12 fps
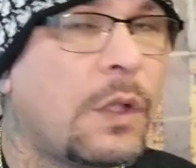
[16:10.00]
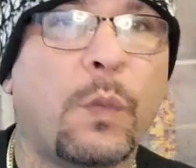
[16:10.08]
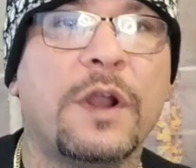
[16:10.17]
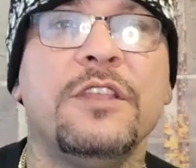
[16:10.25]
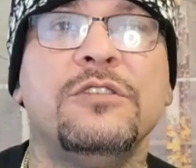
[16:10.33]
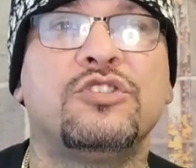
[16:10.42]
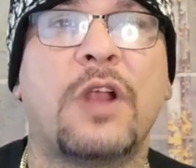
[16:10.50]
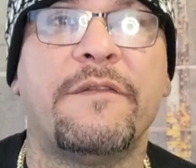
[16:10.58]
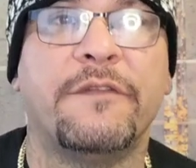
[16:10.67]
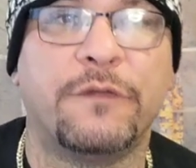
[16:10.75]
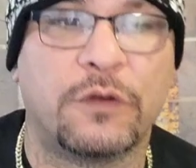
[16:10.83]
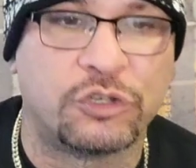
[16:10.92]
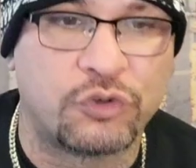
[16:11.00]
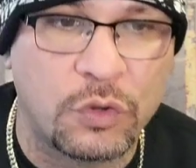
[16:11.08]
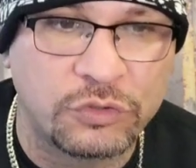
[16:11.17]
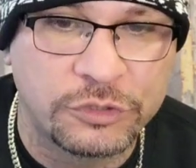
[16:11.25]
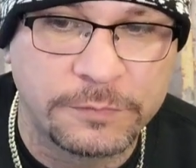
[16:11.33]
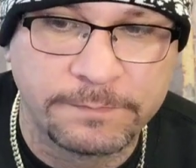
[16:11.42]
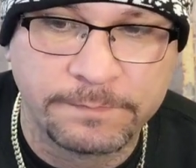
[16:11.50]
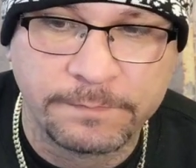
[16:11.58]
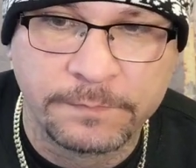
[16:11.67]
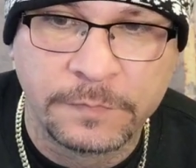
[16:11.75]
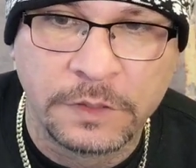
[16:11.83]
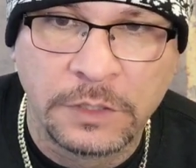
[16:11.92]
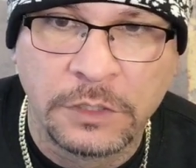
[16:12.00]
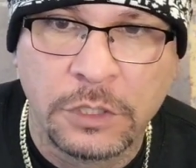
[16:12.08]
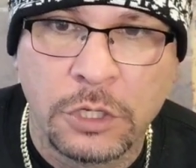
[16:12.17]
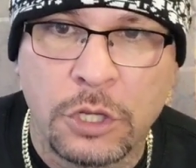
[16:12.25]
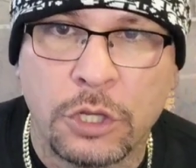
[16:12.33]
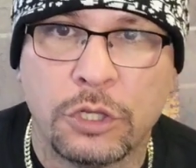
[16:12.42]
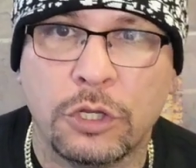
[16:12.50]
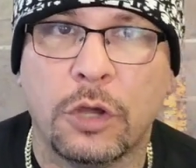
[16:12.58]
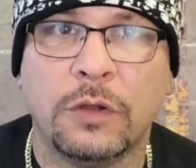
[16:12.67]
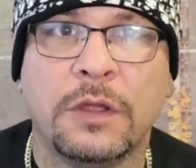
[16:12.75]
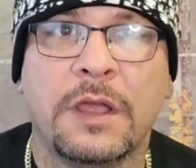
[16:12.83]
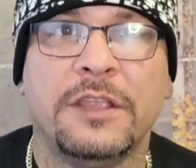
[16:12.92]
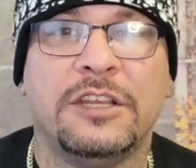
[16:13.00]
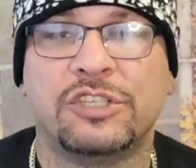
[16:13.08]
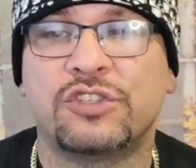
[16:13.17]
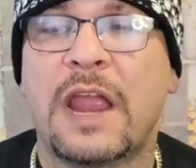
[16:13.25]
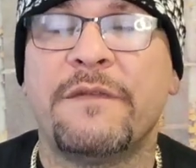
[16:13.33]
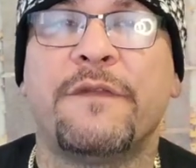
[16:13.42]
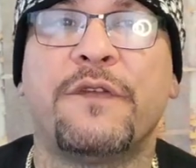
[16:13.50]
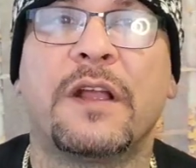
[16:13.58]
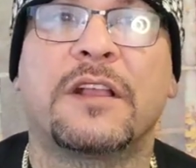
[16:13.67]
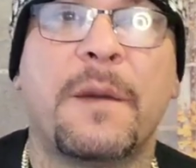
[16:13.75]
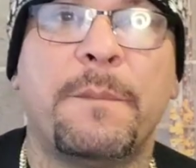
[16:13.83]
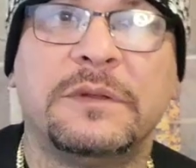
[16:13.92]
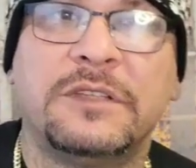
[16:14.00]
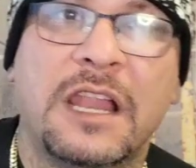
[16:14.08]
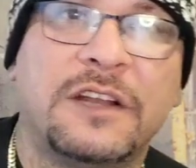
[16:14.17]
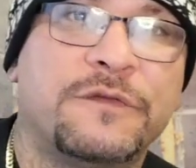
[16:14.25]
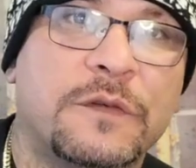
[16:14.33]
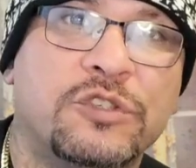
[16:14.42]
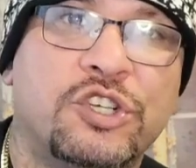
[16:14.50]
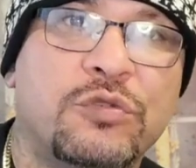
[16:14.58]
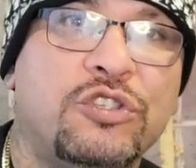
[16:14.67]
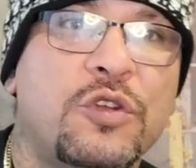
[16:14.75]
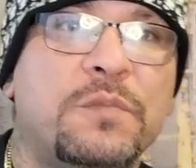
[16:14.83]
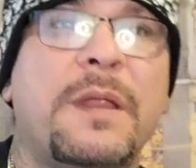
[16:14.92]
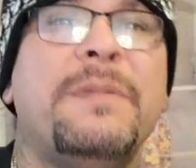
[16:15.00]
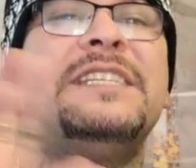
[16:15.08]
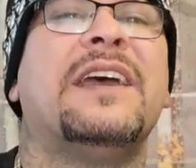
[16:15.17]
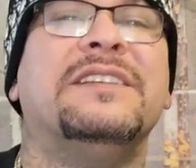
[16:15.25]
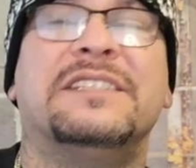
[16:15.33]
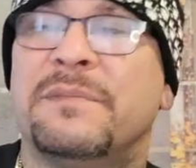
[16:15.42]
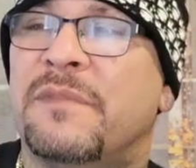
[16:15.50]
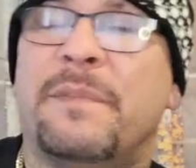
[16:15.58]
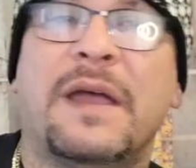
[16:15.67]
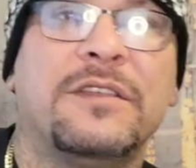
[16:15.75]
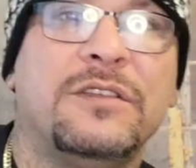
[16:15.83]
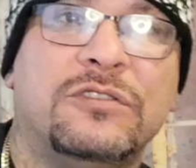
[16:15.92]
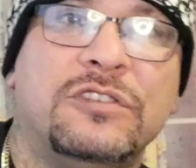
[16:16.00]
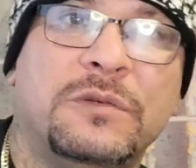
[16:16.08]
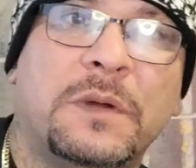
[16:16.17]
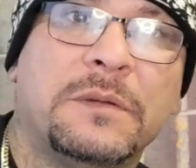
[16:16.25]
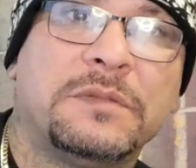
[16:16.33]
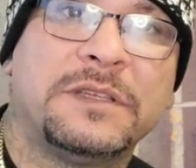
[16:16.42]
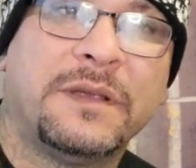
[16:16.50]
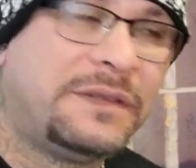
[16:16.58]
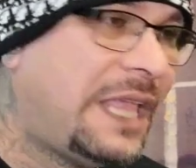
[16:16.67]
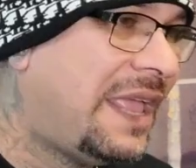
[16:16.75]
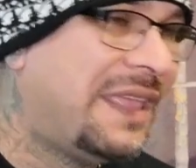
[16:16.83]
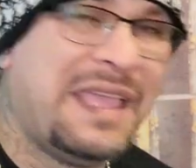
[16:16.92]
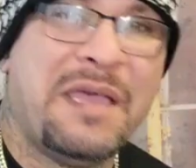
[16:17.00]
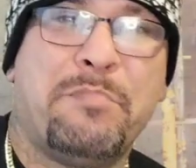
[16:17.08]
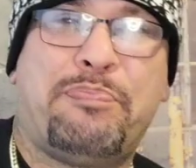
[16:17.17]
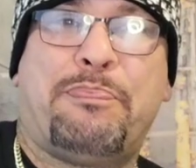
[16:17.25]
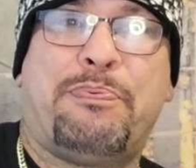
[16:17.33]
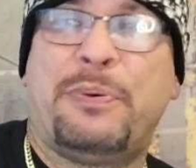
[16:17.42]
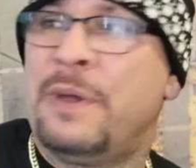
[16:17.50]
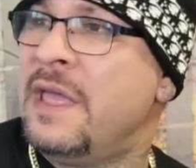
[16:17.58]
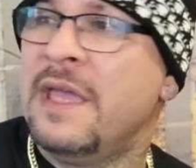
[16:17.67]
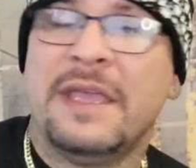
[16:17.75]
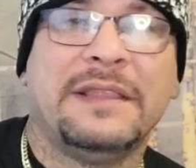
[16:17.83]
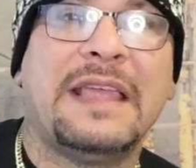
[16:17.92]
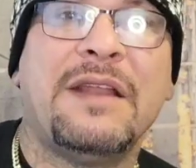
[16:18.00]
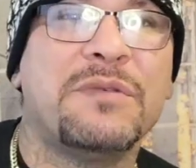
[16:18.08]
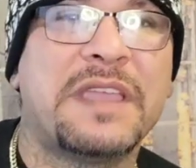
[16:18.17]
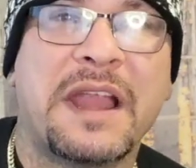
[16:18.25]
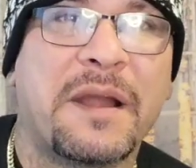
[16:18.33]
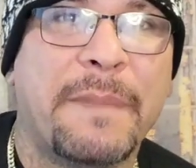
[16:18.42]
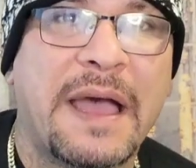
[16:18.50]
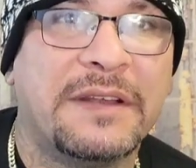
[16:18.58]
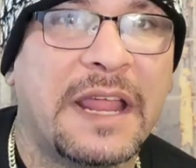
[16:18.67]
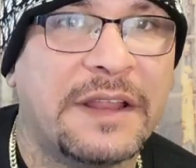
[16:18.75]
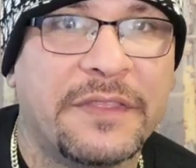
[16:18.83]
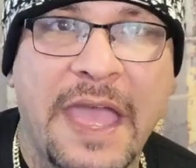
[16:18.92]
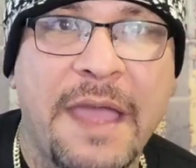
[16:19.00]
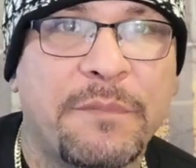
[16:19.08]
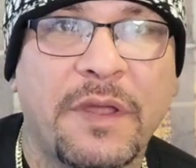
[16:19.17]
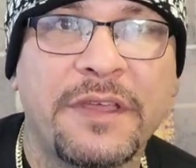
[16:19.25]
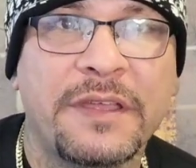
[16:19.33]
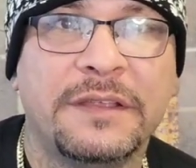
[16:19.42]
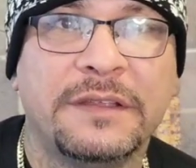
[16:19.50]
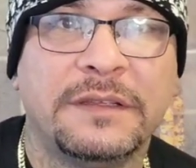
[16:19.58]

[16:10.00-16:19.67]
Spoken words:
What are you striving for, trolls? You know, you're striving for a couple dollars from YouTube? Let me tell you something about YouTube, humps. They don't care about none of that, brother.